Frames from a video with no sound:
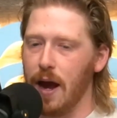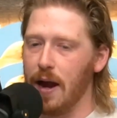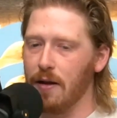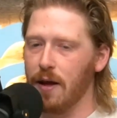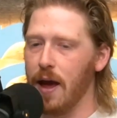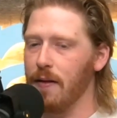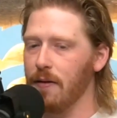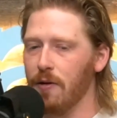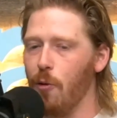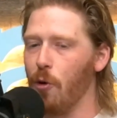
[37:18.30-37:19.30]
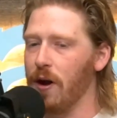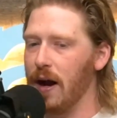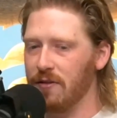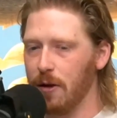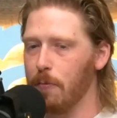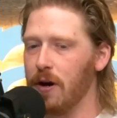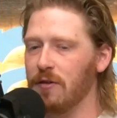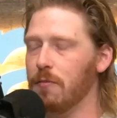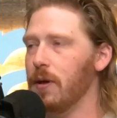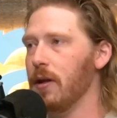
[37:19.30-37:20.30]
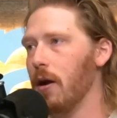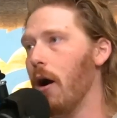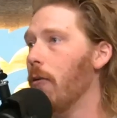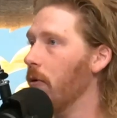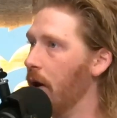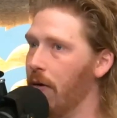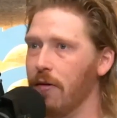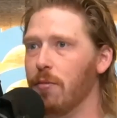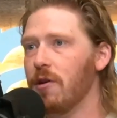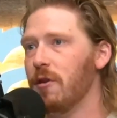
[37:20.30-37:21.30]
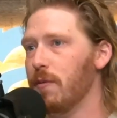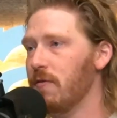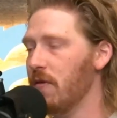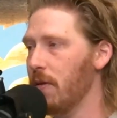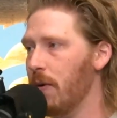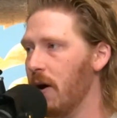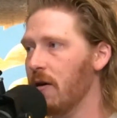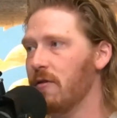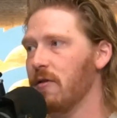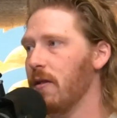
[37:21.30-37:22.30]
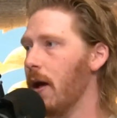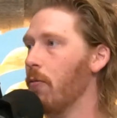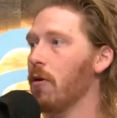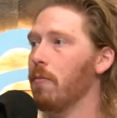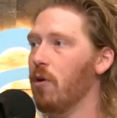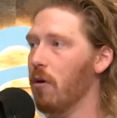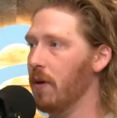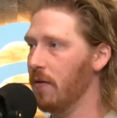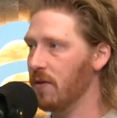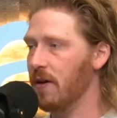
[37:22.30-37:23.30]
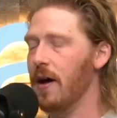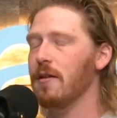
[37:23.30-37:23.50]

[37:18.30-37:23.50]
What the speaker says: And organizing a bus and being like, all right, well now everybody chip in $50 and then we're going to go to medieval time.